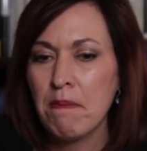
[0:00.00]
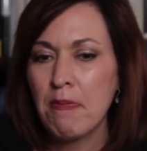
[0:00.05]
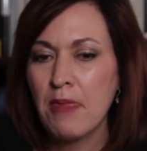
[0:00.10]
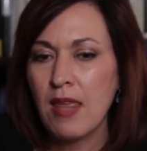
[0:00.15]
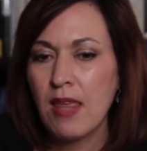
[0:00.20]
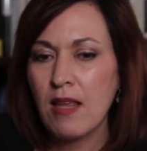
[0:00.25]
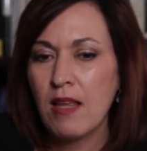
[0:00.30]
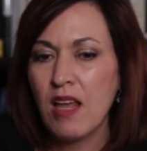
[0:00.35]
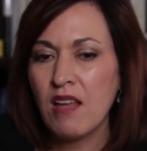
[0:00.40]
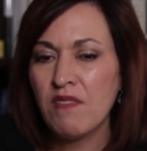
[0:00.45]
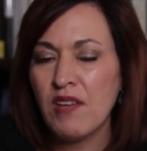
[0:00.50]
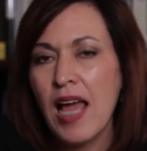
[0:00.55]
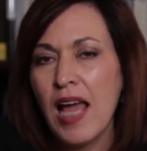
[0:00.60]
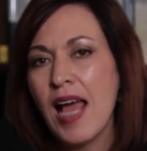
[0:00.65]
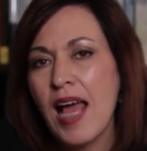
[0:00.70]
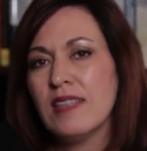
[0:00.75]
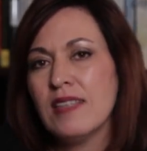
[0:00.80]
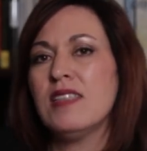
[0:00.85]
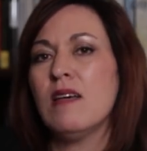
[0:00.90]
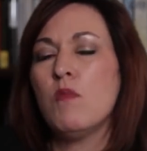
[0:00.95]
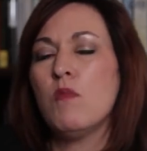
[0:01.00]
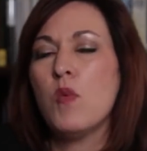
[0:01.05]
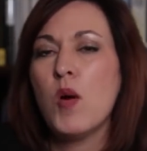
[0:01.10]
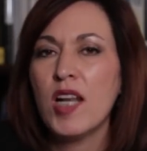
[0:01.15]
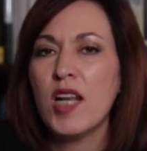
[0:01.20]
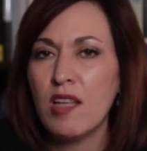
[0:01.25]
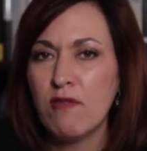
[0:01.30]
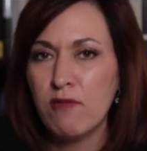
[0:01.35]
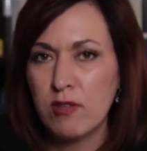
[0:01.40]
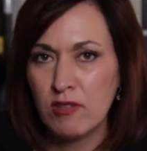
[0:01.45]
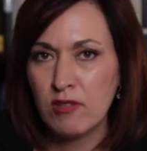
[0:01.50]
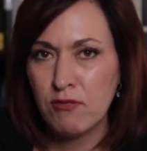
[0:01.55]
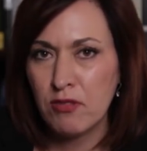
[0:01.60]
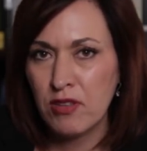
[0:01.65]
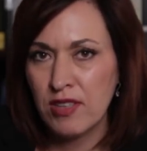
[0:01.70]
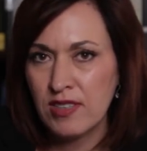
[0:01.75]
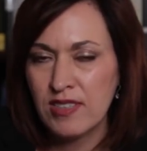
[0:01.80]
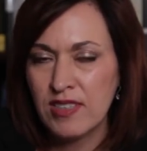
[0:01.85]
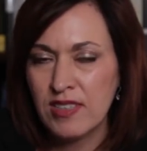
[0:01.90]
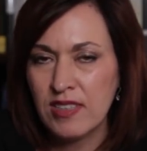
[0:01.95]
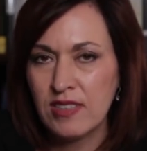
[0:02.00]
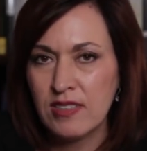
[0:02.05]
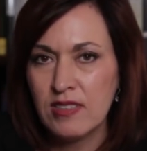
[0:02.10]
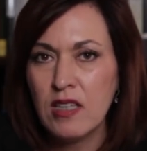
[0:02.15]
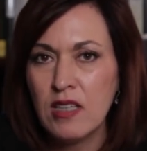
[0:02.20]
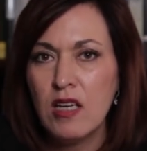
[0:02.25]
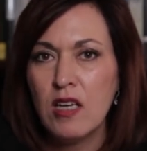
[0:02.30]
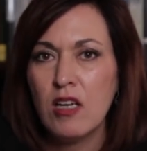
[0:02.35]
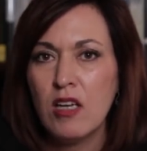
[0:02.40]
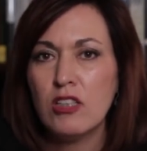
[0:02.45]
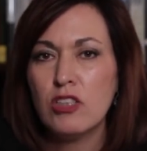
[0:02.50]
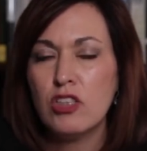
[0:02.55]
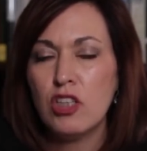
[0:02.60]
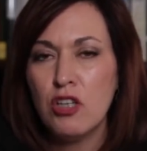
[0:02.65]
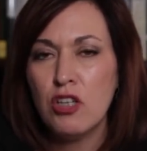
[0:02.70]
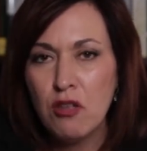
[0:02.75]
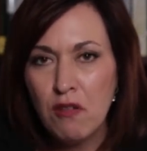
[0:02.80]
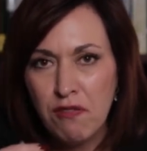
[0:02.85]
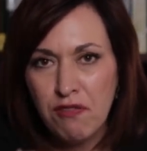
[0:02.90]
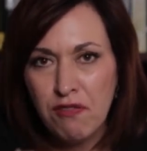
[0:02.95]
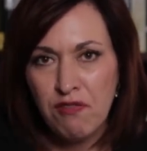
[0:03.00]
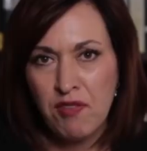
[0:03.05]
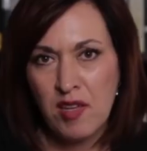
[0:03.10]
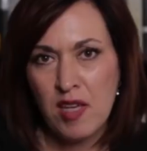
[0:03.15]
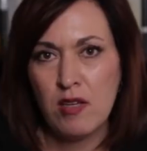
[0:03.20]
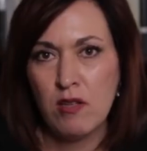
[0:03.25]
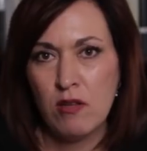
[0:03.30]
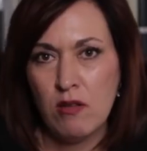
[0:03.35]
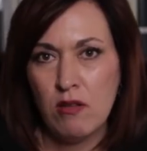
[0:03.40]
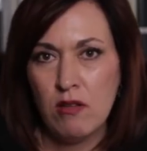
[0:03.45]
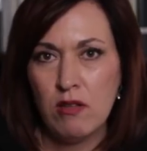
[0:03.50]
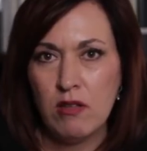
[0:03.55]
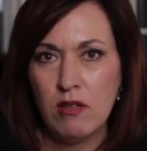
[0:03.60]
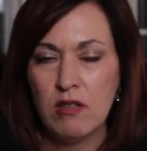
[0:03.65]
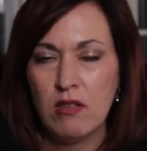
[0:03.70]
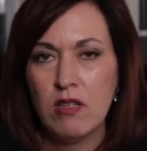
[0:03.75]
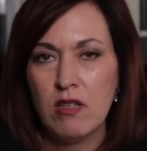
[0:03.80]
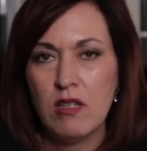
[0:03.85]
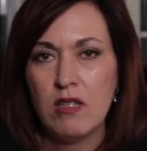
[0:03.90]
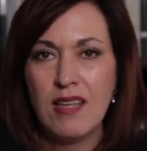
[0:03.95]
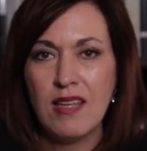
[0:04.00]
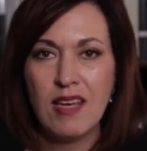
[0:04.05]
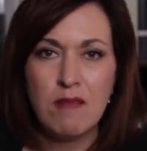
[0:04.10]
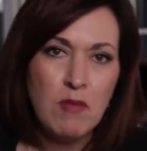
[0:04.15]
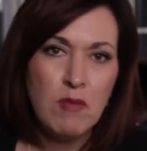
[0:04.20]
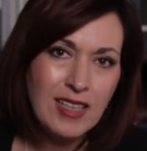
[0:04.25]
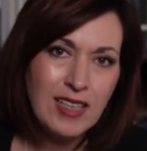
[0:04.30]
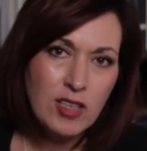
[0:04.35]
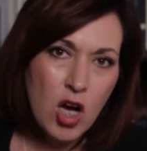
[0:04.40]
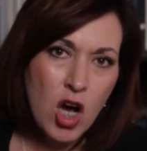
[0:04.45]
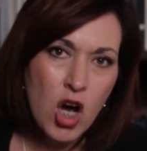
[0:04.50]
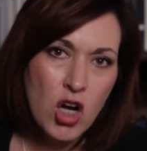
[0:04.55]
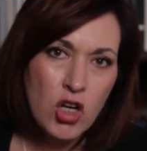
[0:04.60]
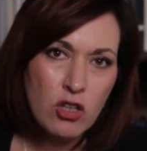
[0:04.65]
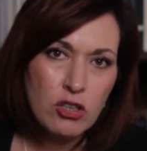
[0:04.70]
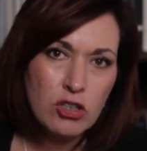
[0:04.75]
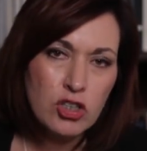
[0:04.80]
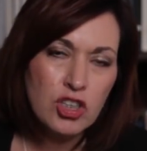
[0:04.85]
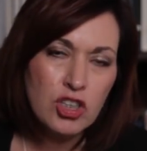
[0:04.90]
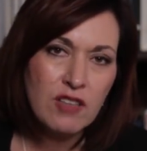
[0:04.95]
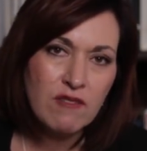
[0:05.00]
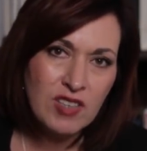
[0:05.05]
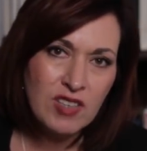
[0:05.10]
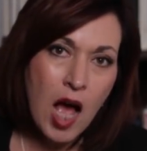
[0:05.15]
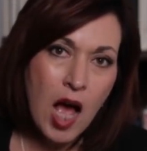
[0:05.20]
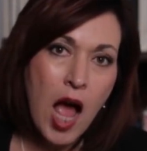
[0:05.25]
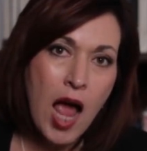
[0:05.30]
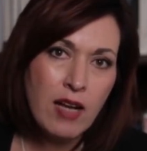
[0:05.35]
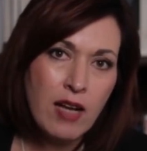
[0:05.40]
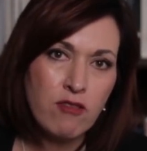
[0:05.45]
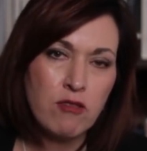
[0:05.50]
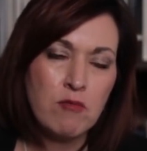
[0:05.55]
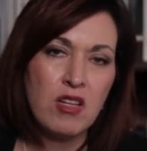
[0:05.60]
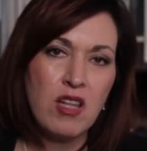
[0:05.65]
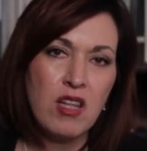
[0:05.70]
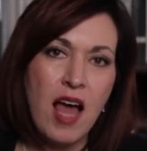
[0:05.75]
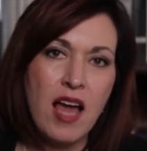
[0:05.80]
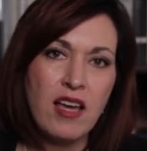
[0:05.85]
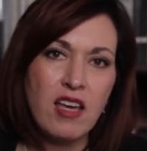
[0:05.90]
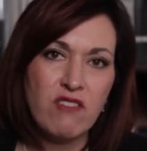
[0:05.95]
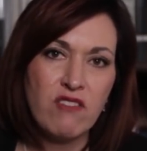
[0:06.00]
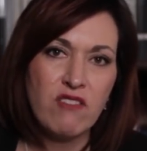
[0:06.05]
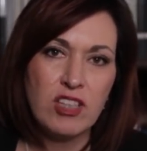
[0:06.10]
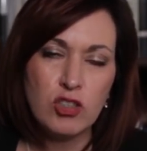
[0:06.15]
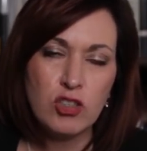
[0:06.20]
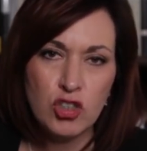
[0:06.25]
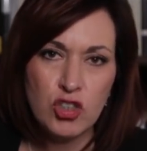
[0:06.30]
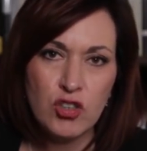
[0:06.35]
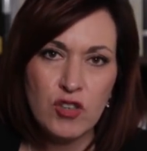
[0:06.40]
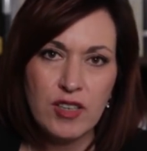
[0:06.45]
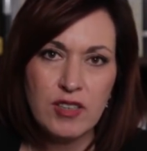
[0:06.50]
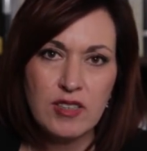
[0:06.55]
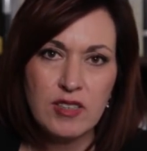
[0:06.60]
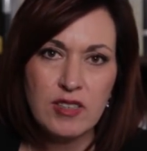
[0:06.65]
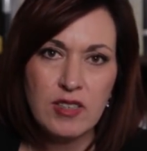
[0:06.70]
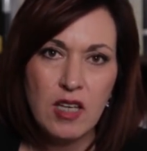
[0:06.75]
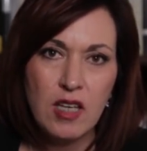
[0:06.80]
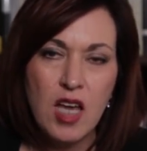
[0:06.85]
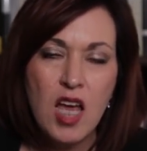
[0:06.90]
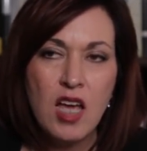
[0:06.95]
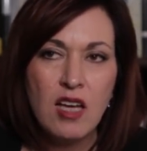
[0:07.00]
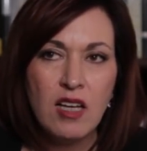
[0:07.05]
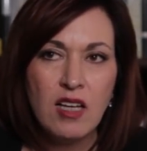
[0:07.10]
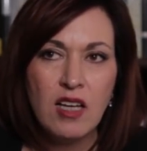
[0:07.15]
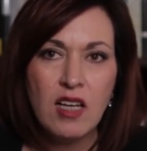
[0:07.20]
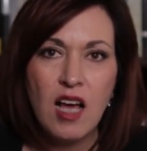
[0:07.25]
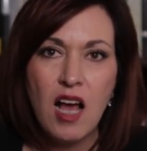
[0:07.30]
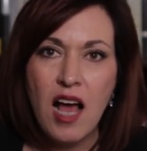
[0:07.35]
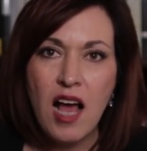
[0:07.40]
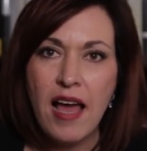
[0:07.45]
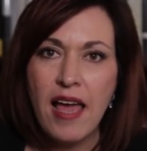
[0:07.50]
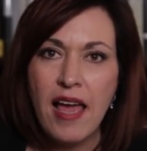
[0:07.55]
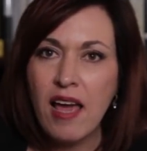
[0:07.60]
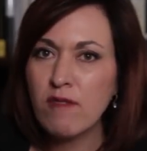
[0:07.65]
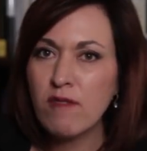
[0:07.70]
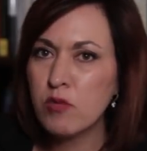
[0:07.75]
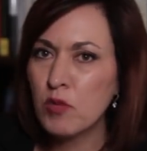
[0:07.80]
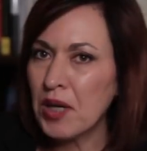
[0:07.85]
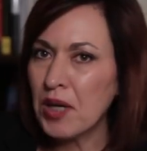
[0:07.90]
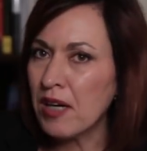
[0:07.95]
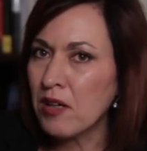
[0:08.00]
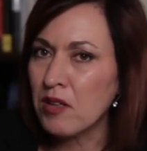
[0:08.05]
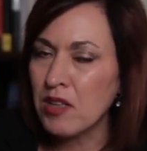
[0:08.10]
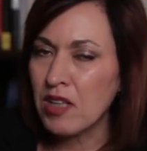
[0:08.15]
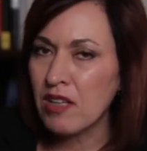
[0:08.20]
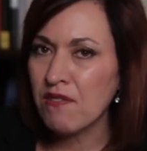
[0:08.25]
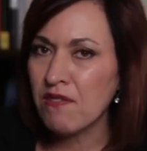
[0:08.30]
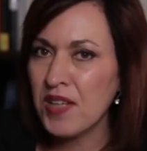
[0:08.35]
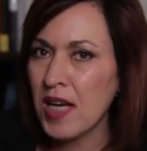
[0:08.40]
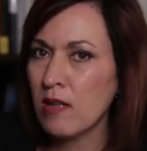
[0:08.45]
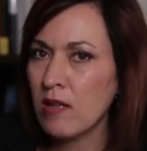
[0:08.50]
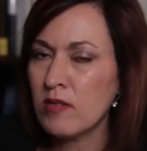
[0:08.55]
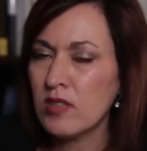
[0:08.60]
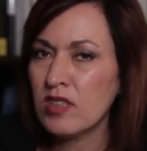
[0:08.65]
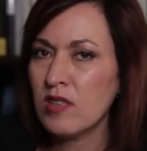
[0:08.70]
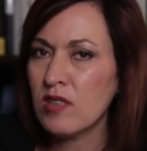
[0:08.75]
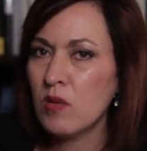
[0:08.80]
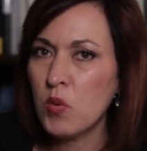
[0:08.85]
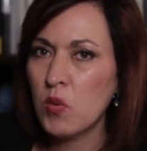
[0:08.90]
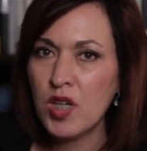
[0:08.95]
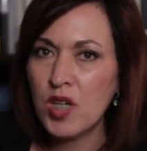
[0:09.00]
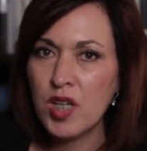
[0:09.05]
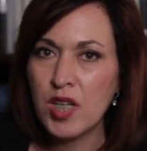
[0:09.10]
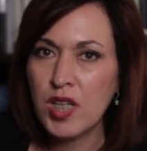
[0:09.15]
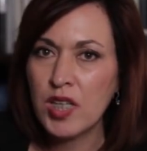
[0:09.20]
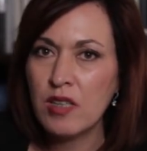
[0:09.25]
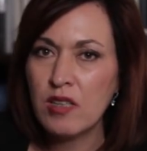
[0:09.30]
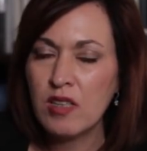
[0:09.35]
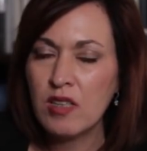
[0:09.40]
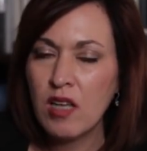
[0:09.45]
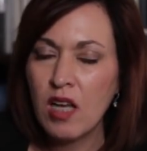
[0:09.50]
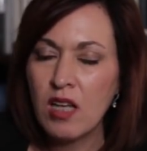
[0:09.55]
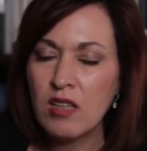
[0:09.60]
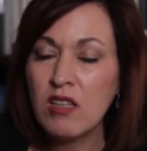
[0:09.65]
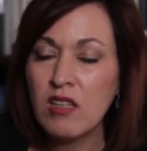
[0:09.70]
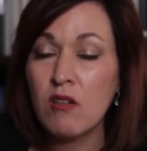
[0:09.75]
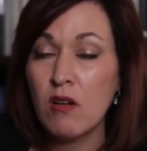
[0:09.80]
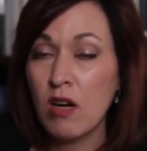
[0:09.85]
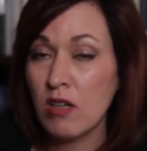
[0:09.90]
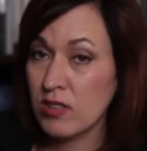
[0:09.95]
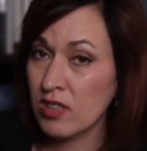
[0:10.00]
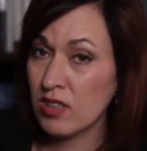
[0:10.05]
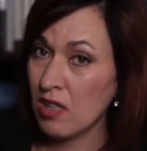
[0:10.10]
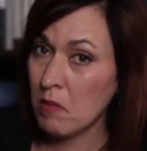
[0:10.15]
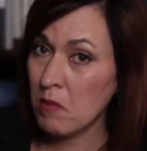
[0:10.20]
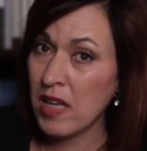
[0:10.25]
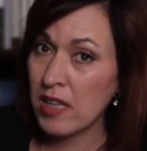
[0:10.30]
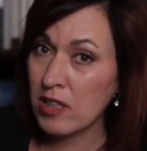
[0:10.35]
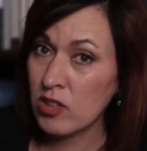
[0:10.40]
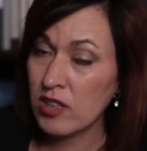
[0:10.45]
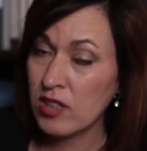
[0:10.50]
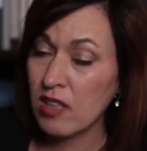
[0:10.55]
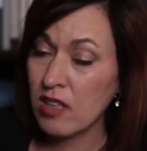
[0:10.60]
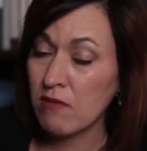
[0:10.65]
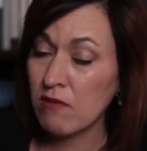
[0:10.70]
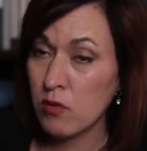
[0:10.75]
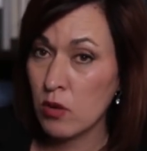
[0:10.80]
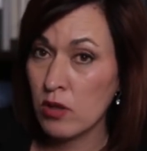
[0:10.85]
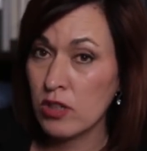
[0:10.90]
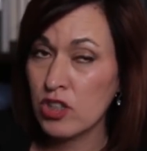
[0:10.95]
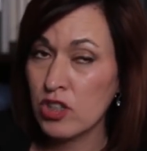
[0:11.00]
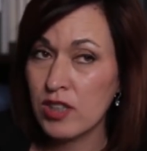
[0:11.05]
if I ask somebody, for for instance, do you feel that my daughter should have died from a lack of insurance? I have rarely found someone. There are some actually, unfortunately,